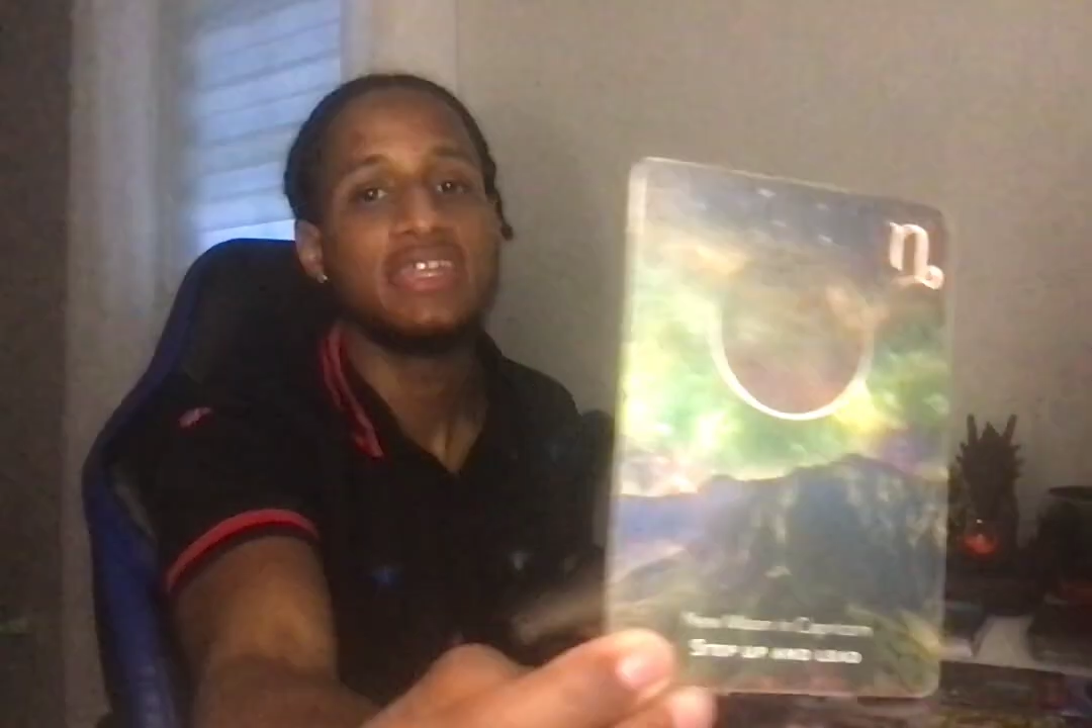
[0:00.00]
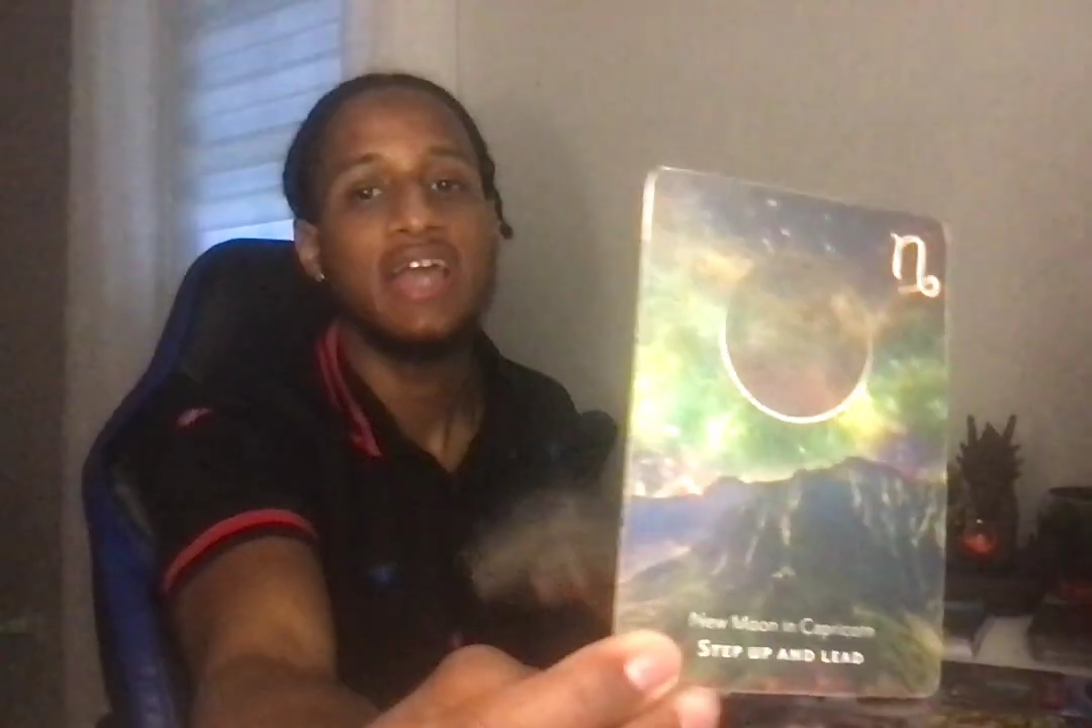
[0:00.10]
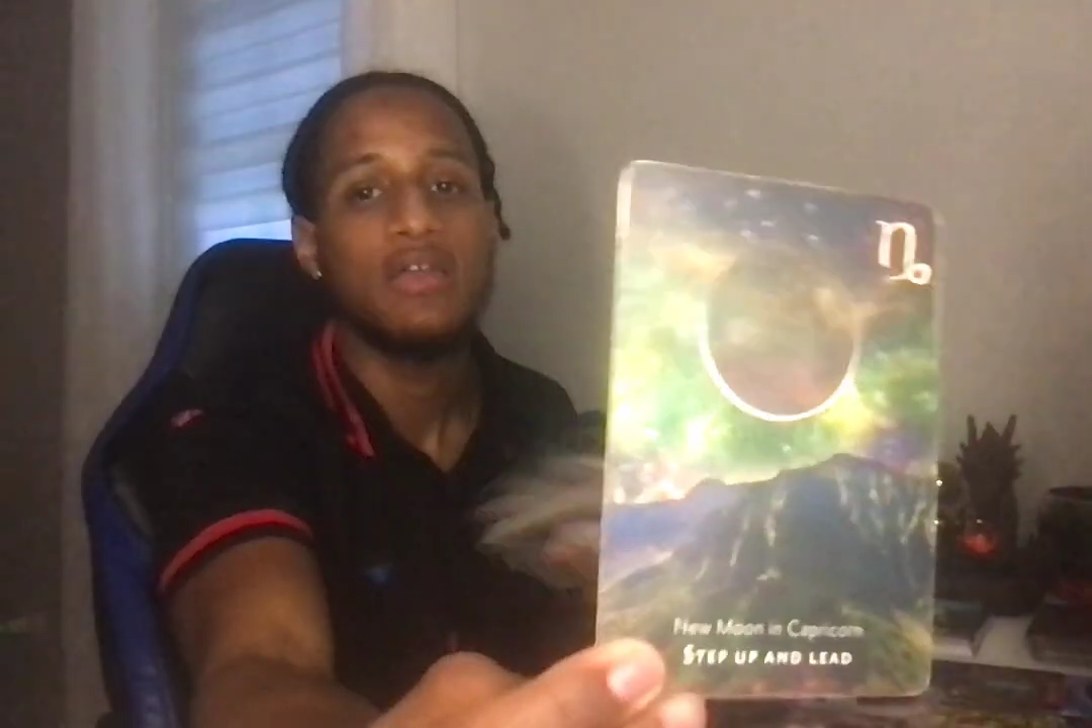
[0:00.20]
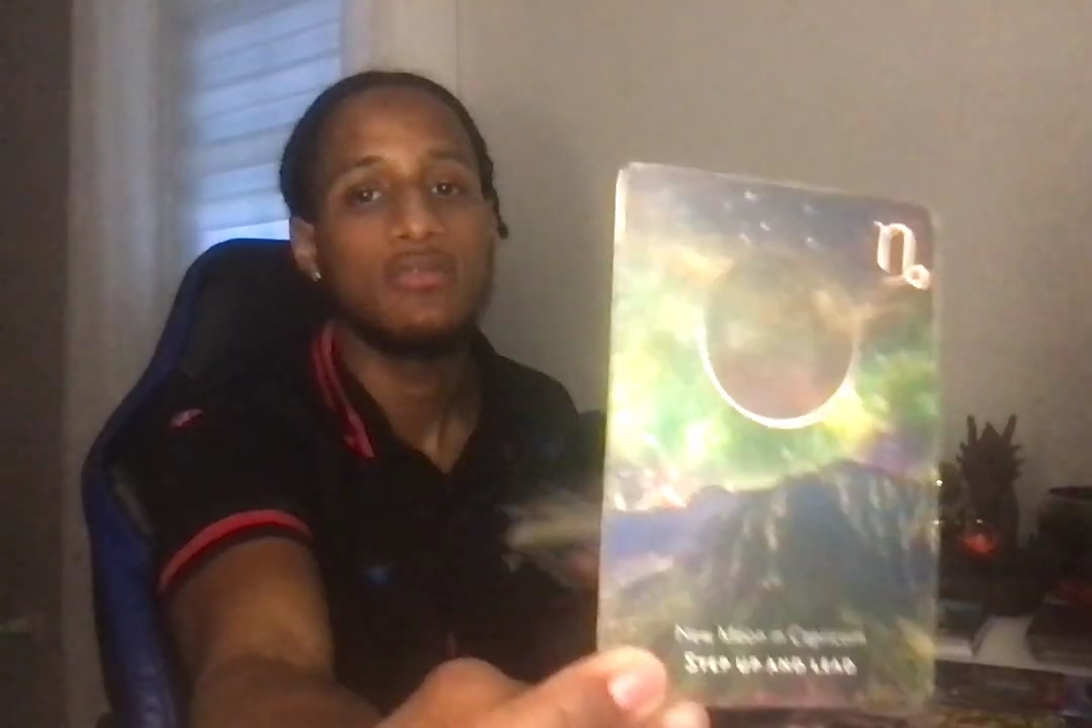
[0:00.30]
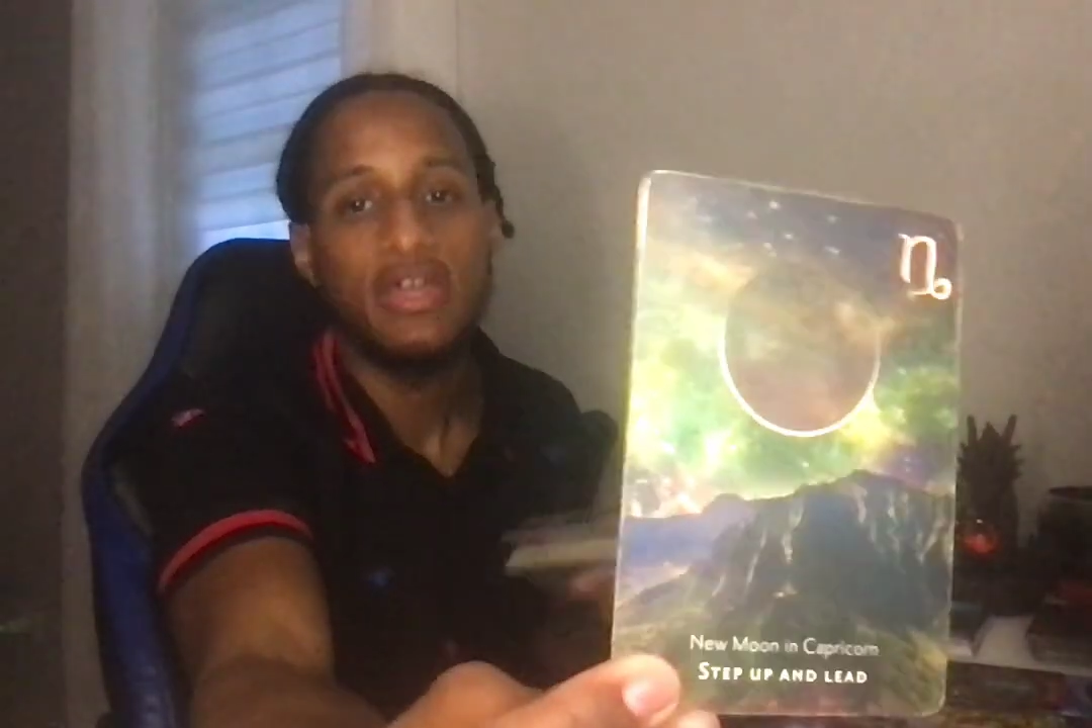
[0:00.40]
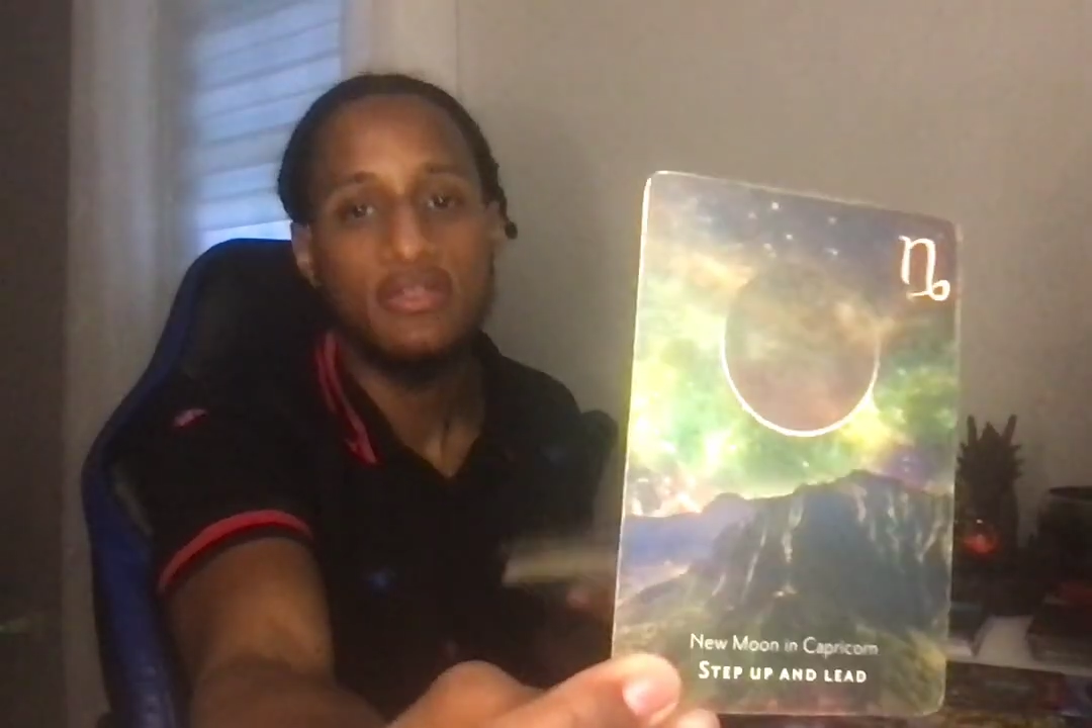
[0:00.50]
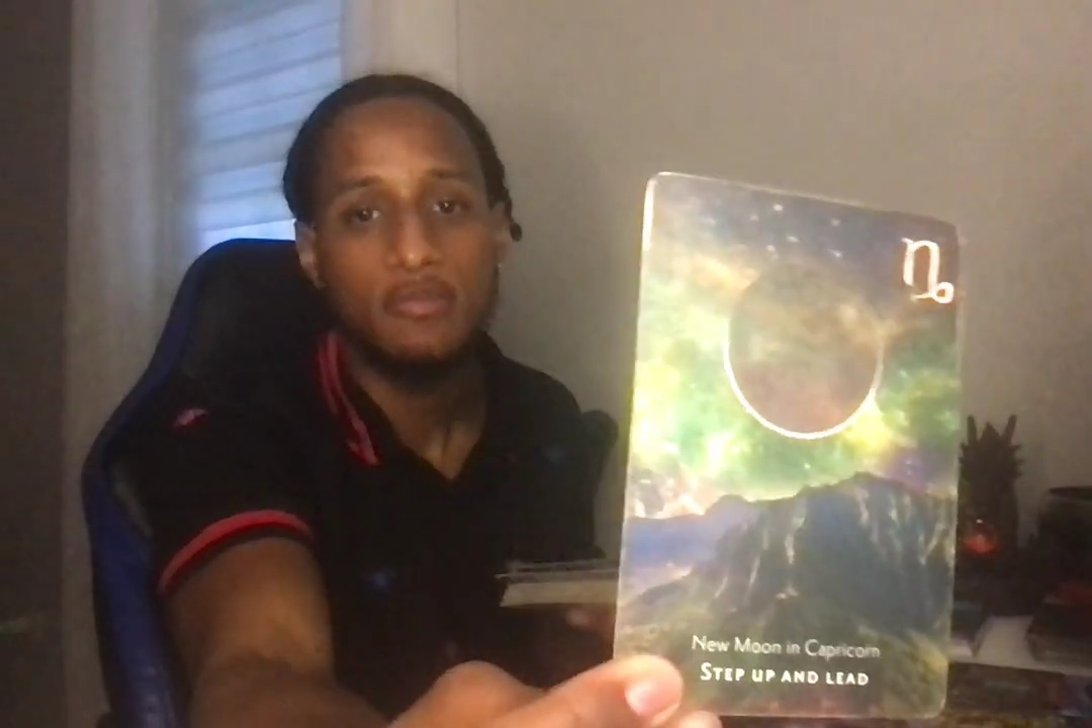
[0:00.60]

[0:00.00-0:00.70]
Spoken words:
I don't like to be